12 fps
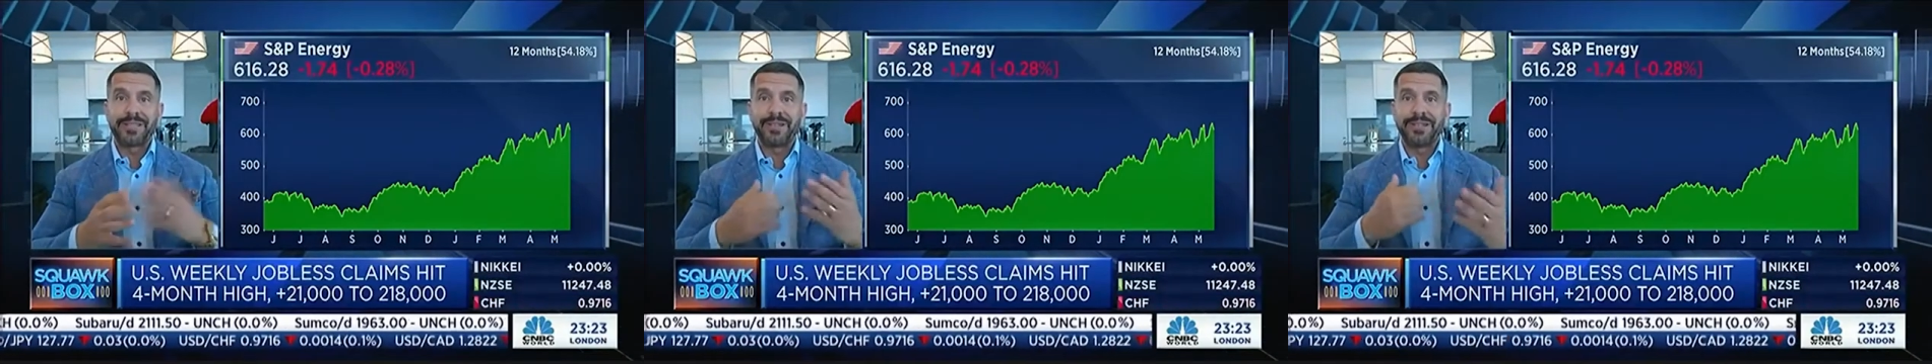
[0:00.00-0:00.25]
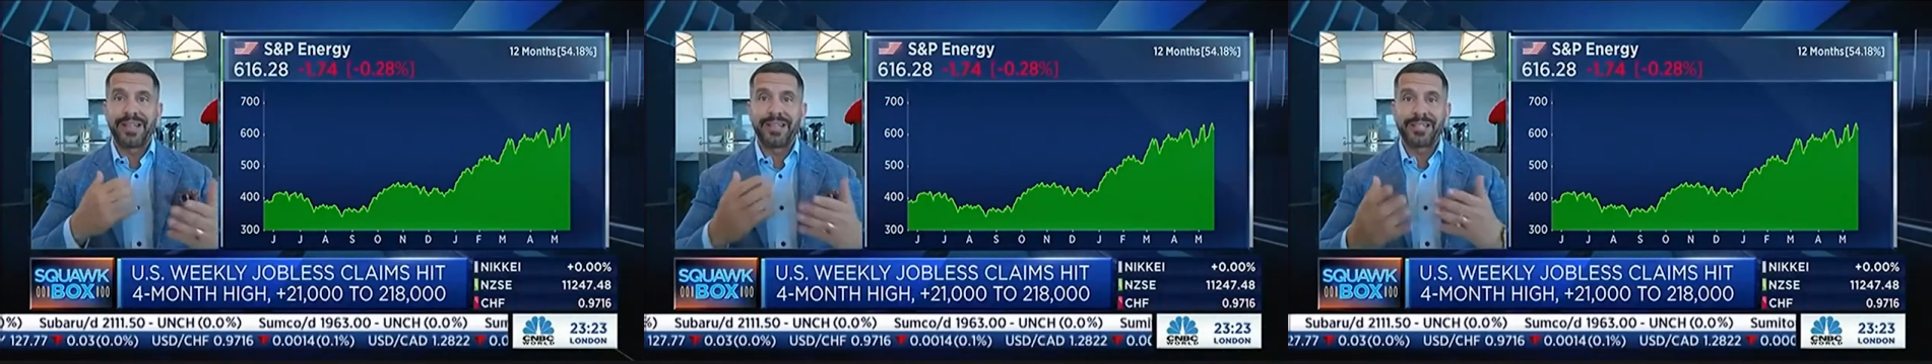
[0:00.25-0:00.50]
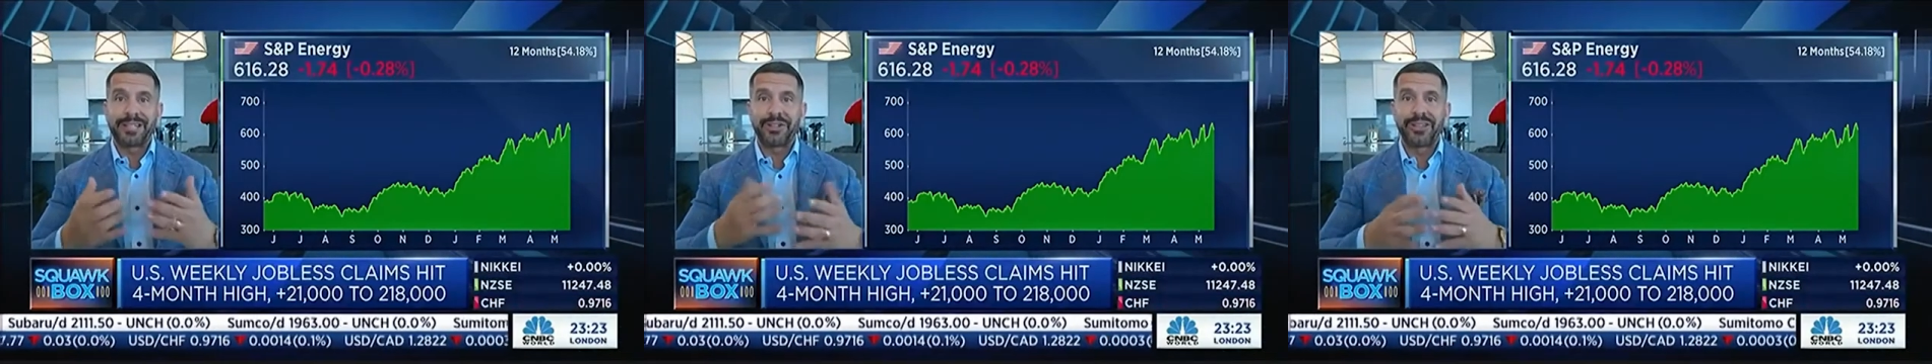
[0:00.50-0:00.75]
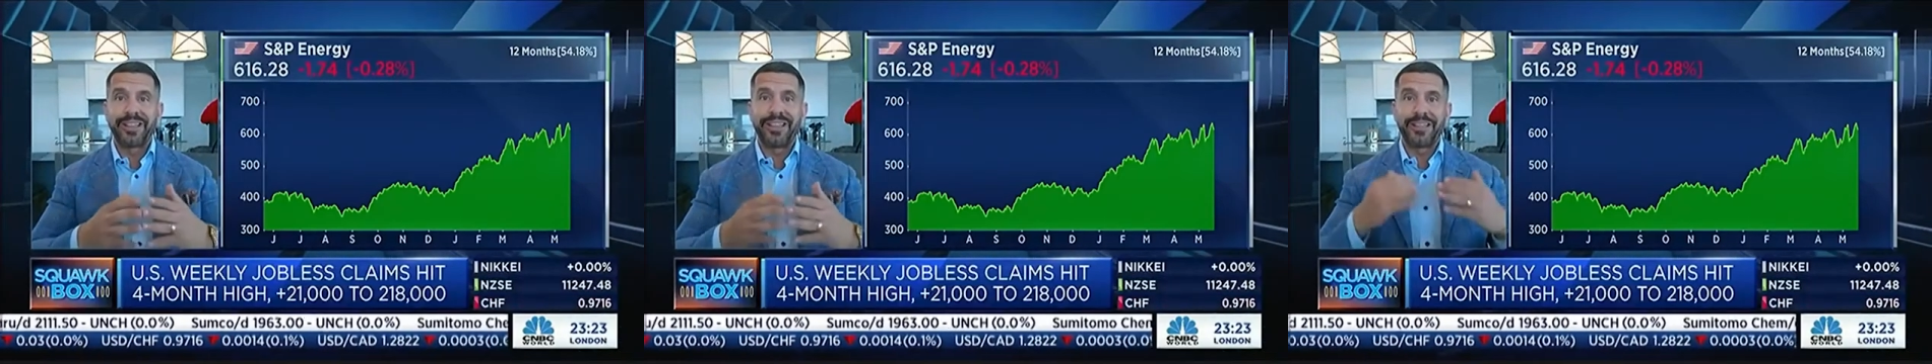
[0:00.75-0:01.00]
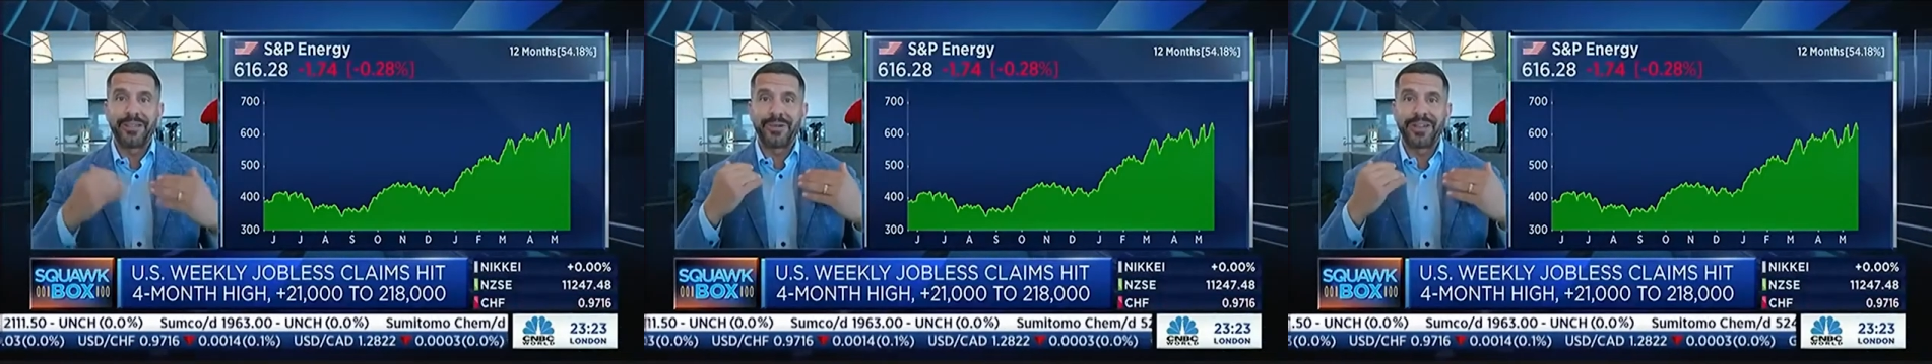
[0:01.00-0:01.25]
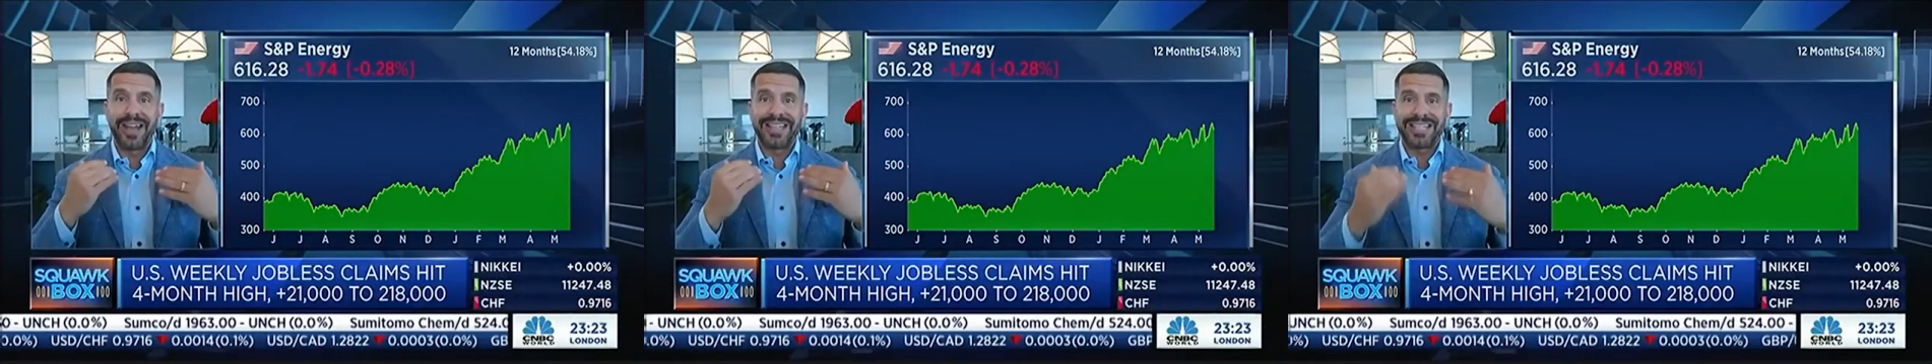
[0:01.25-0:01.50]
They're not necessarily like you
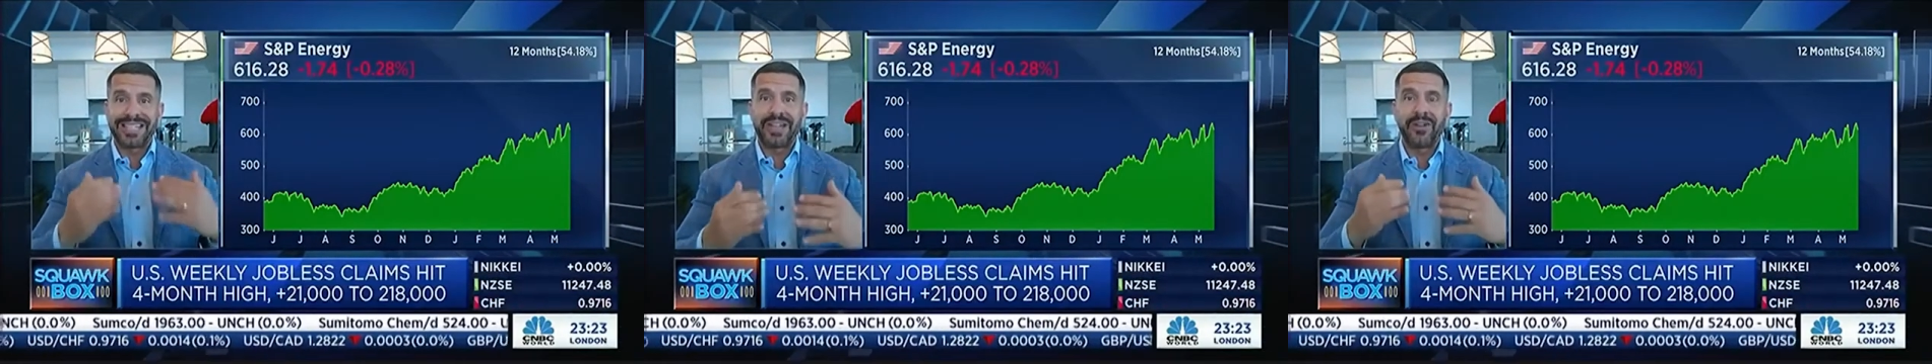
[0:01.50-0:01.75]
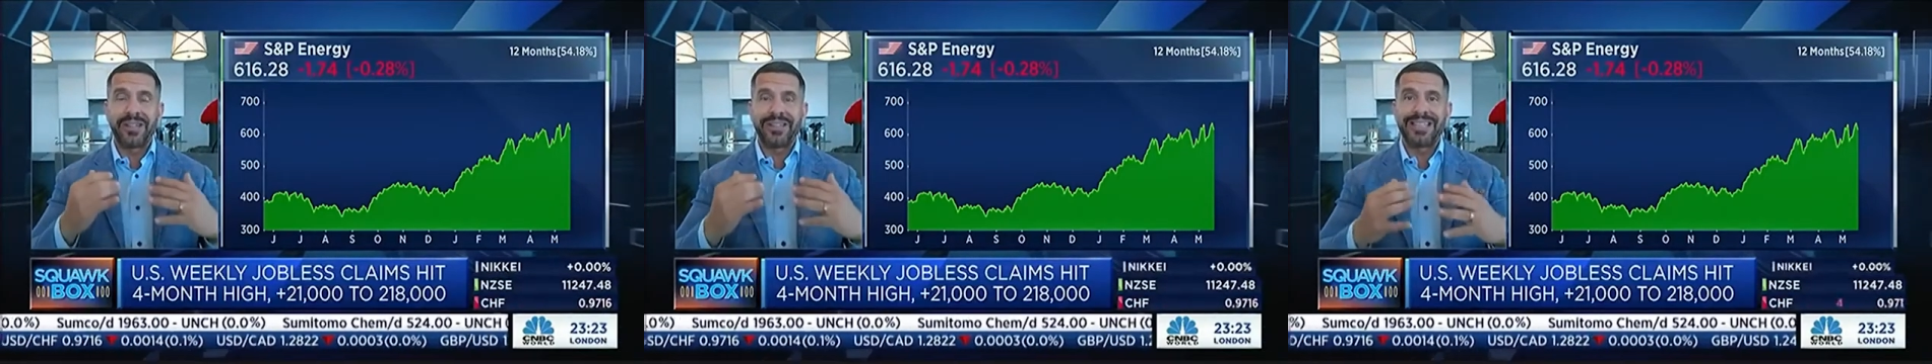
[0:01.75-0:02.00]
and I staring